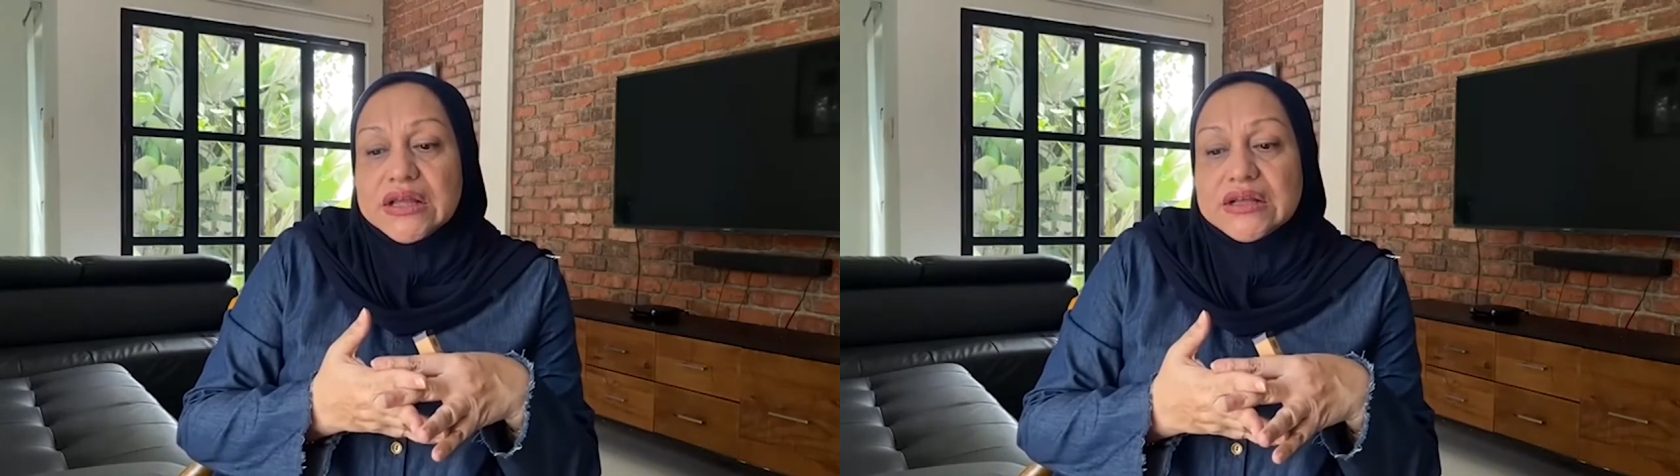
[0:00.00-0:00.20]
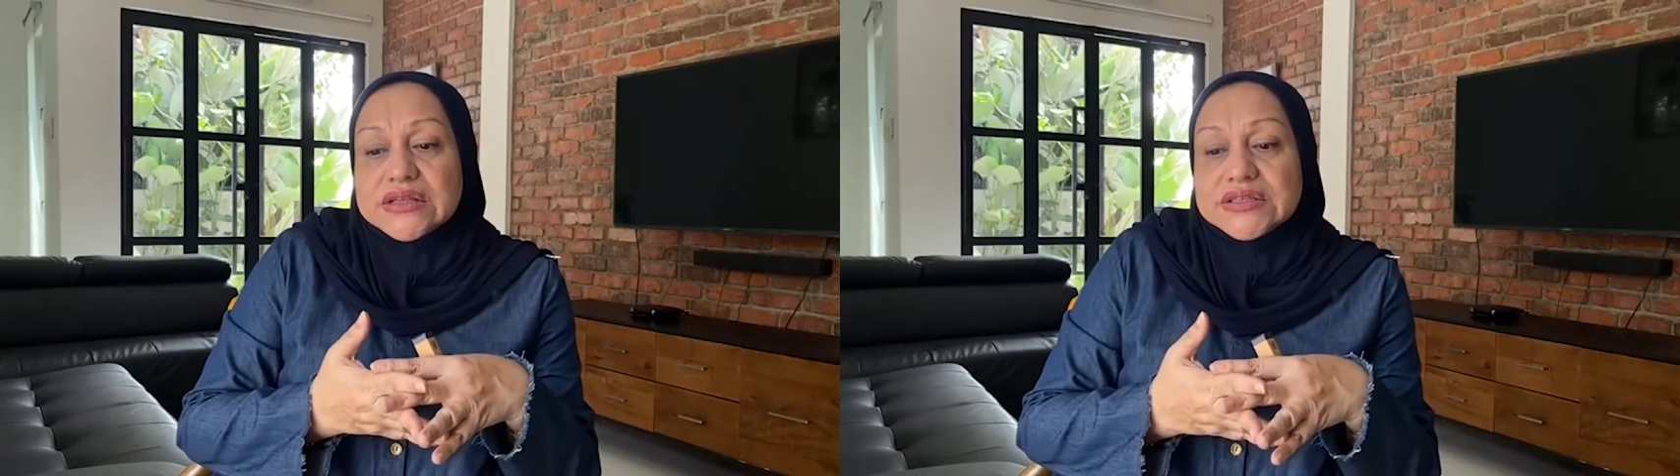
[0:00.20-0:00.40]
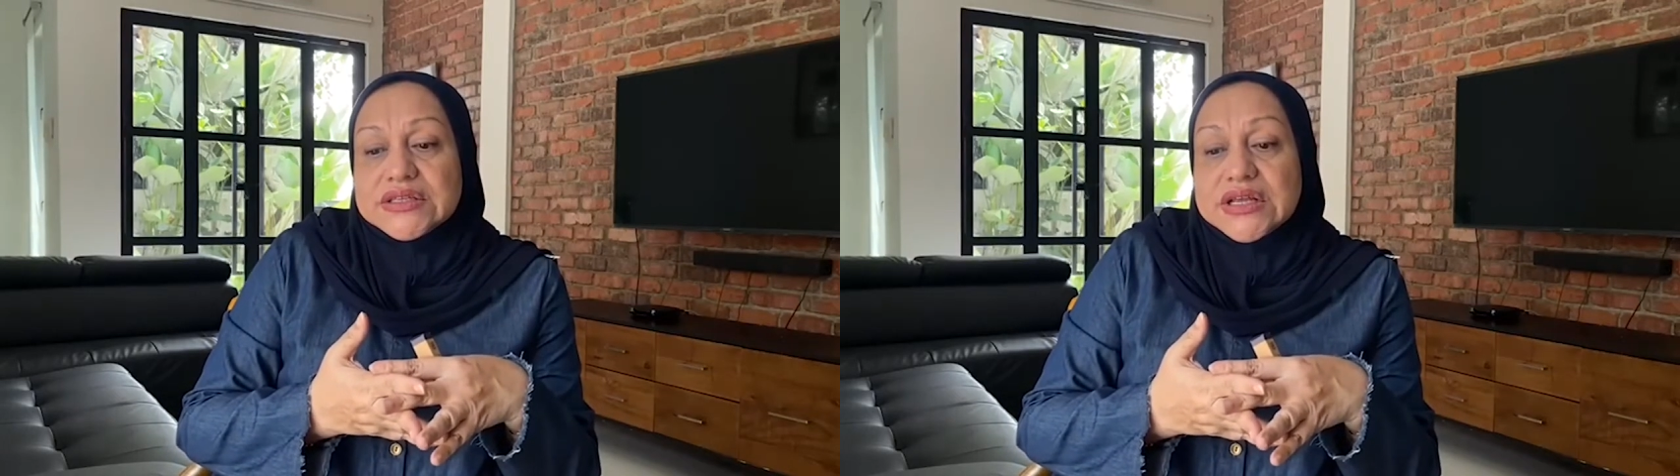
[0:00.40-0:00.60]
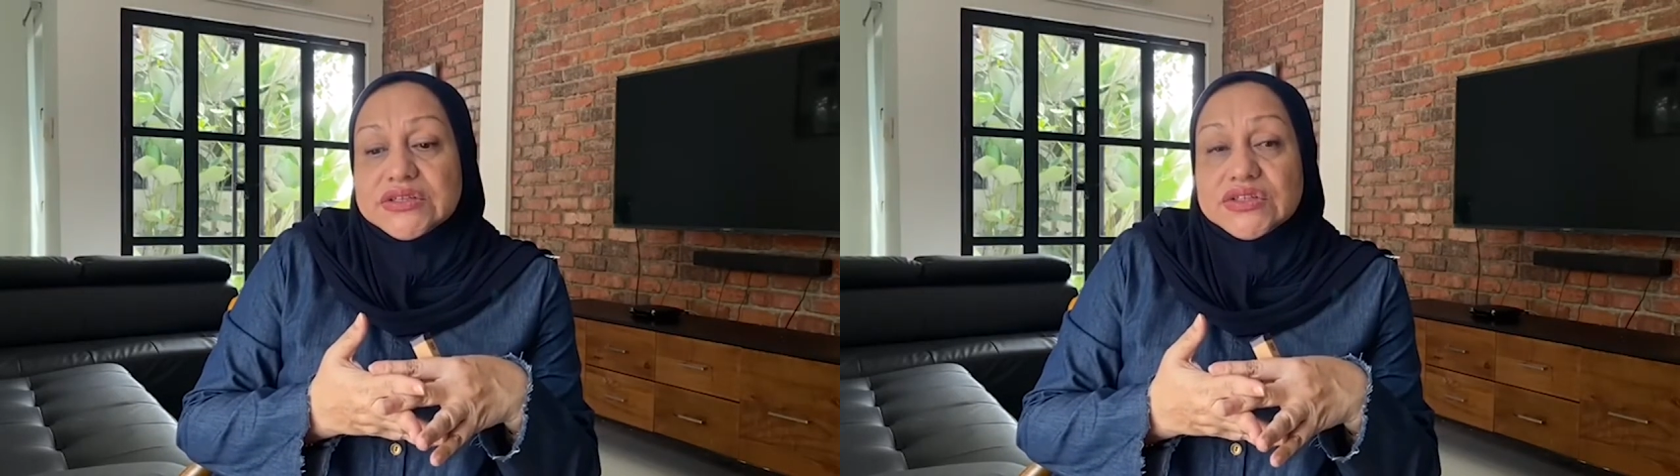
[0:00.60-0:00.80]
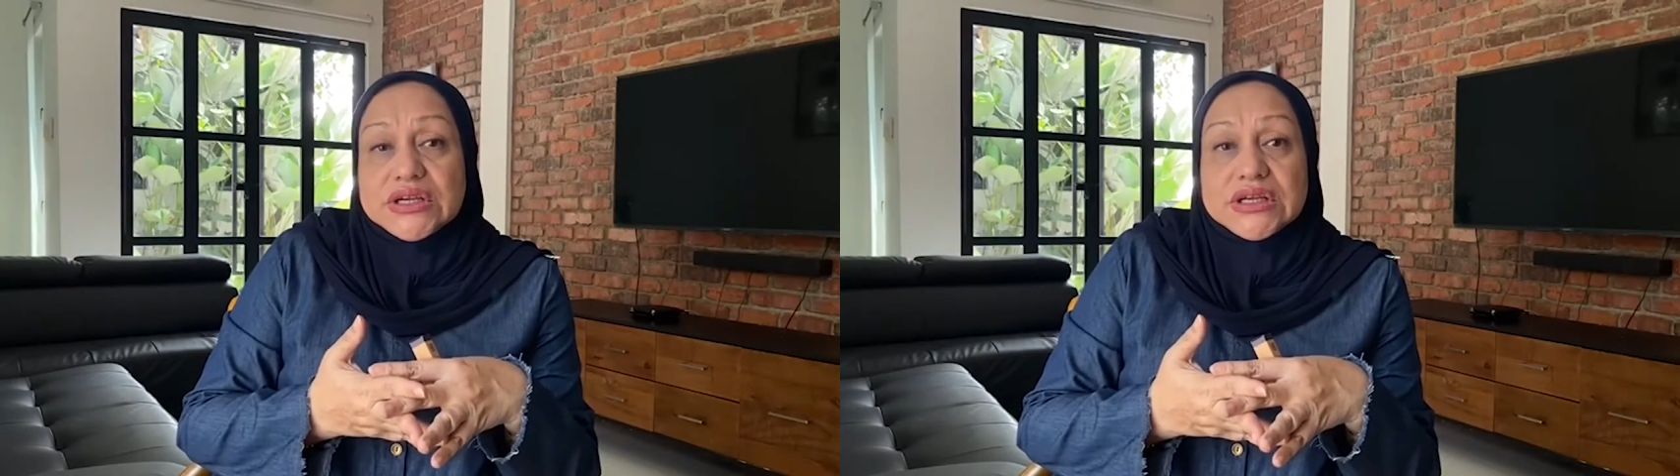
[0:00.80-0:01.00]
such
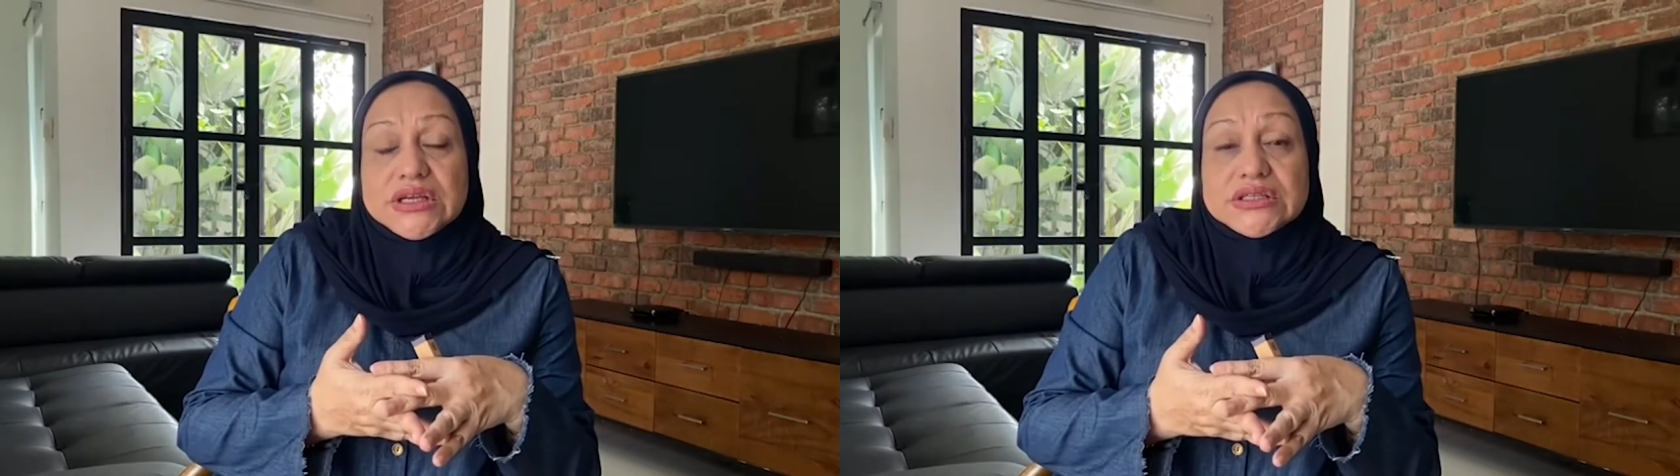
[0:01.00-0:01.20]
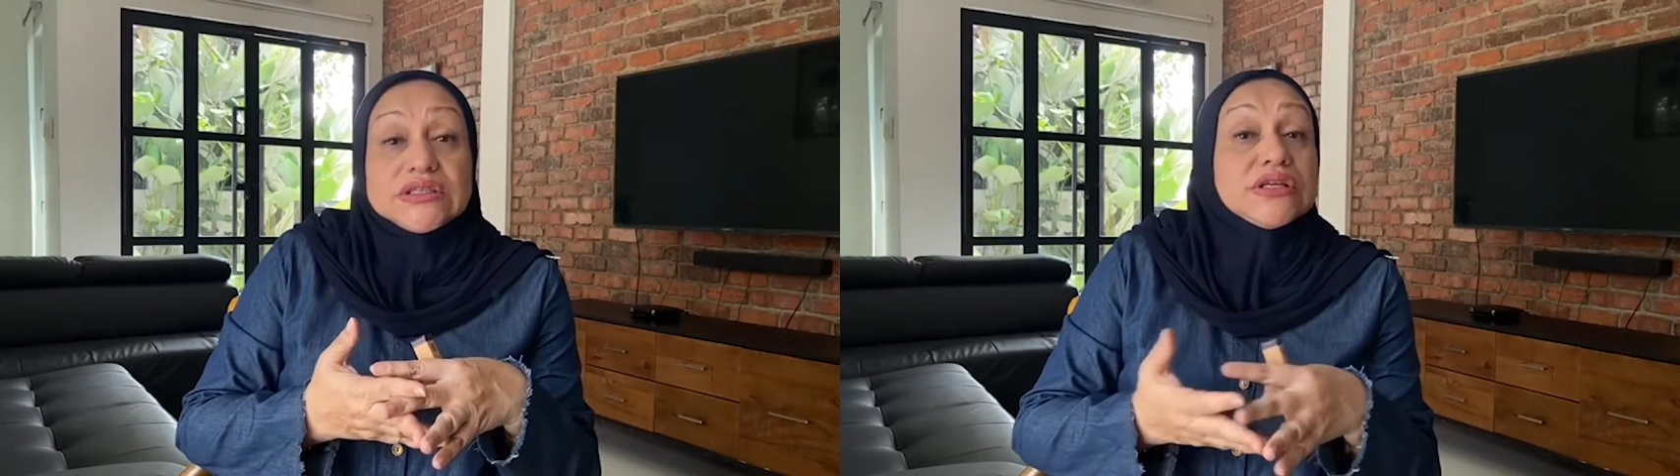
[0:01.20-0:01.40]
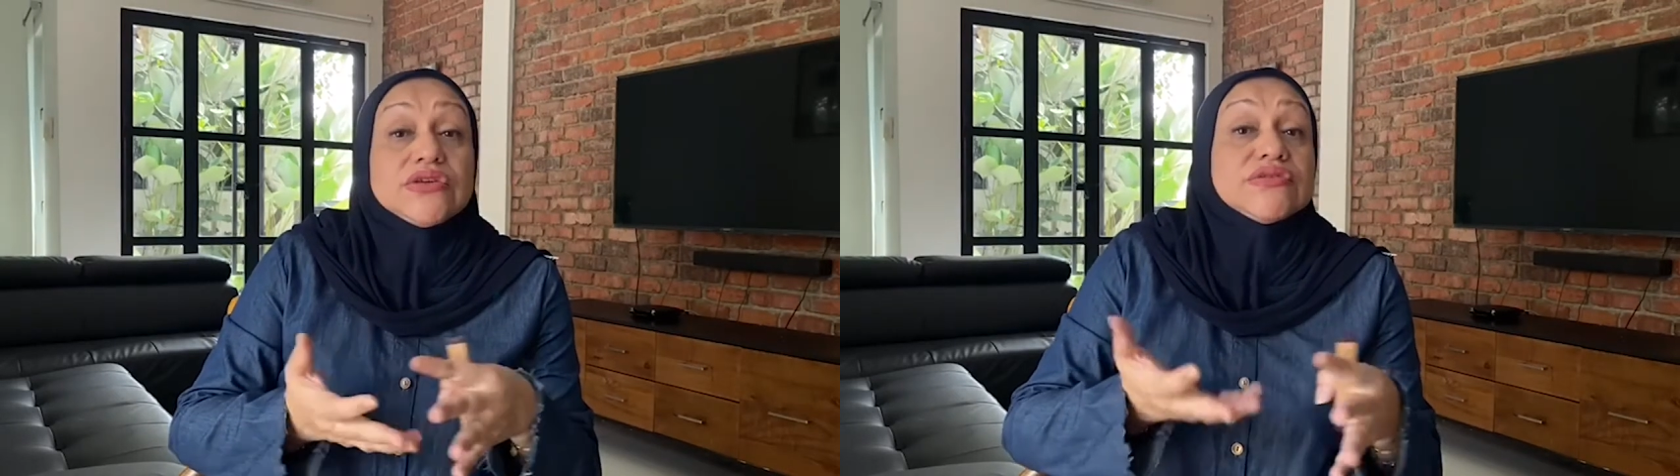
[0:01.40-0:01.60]
as